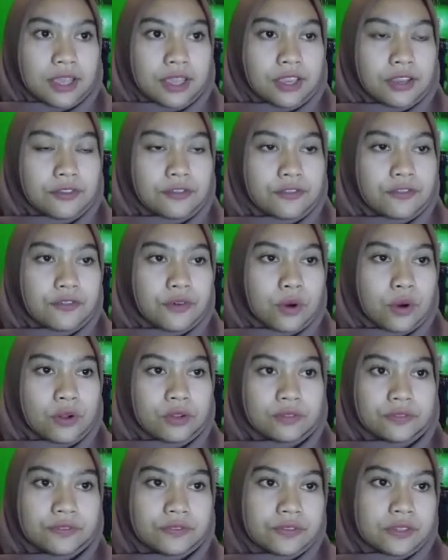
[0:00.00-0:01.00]

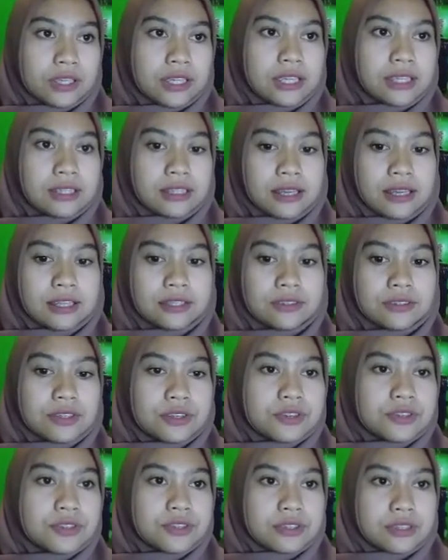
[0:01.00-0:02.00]
Involved in
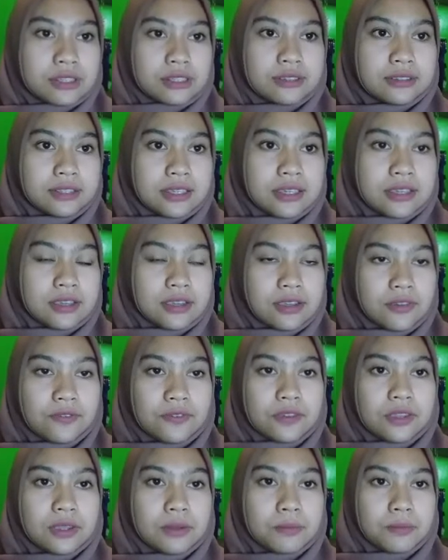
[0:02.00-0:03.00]
understanding
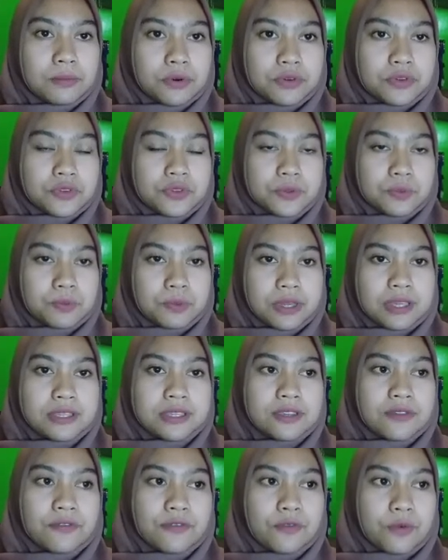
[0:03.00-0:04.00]
even the most
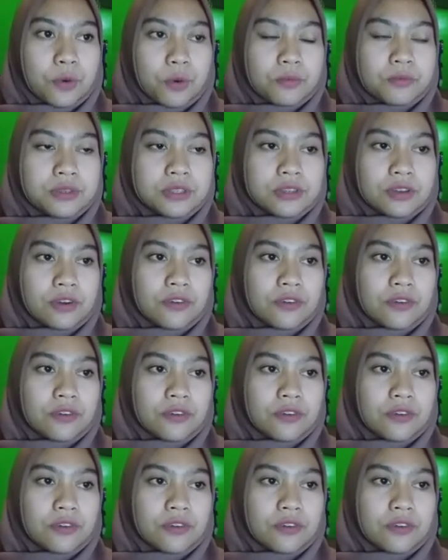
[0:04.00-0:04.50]
basic forms